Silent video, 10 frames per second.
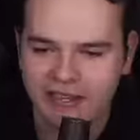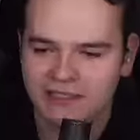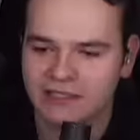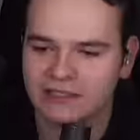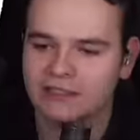
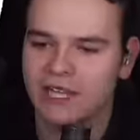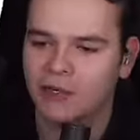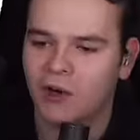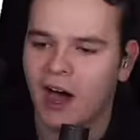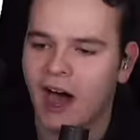placed it a
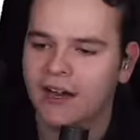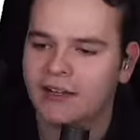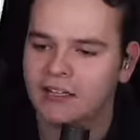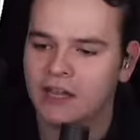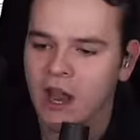little high
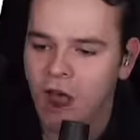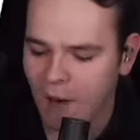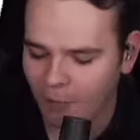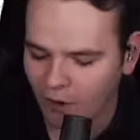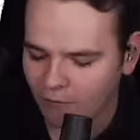here
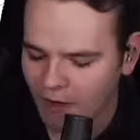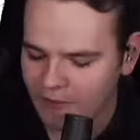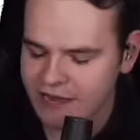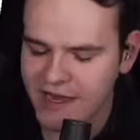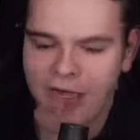
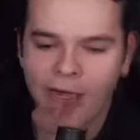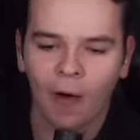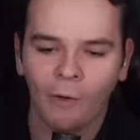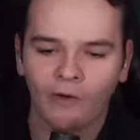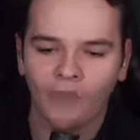above the
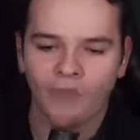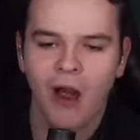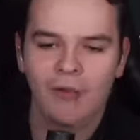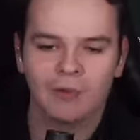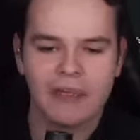Alps. The
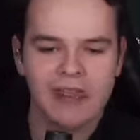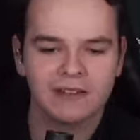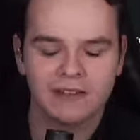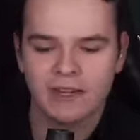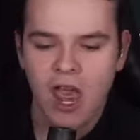problem
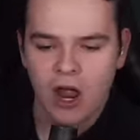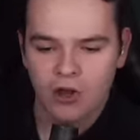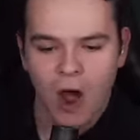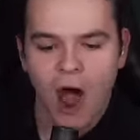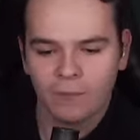is it's
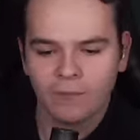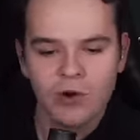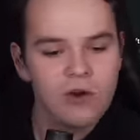not